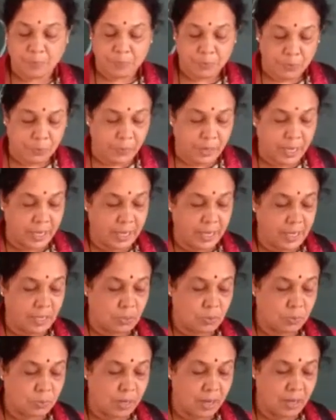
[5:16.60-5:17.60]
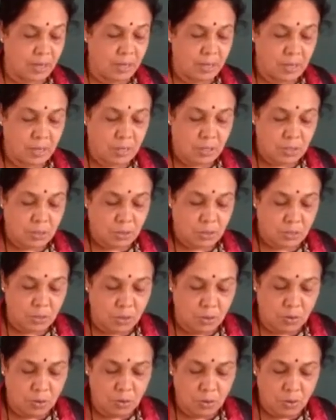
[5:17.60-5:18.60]
Okay, dear student.
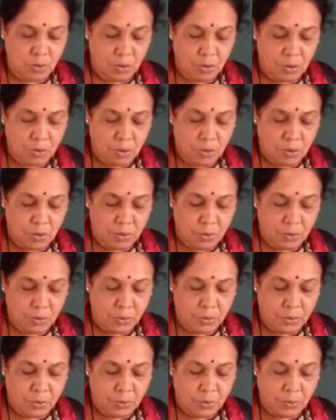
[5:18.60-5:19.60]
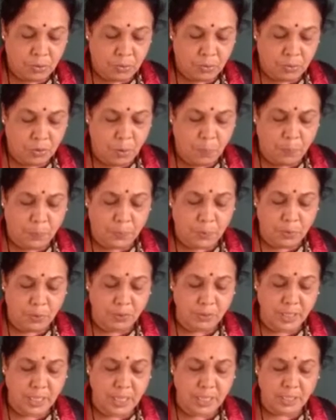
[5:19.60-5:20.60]
So to
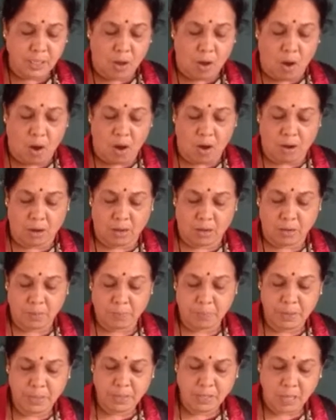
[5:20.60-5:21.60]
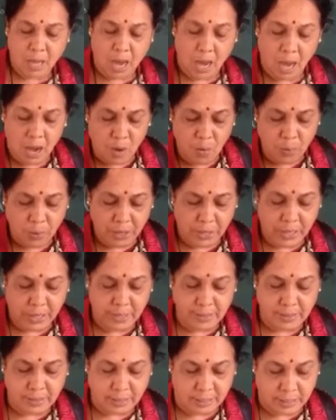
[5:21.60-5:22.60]
prove this all, means how
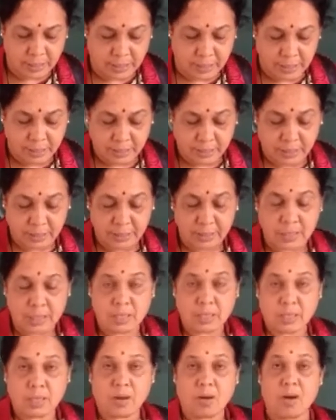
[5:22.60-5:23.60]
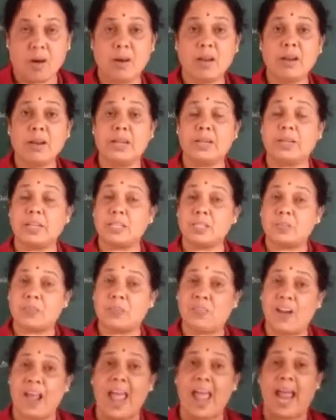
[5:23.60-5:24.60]
is earth, or it is
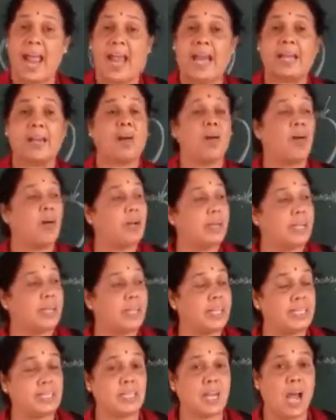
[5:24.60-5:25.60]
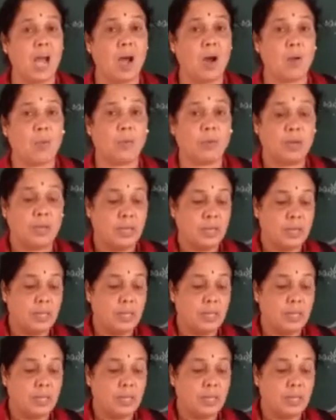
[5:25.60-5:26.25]
flat, or it is round.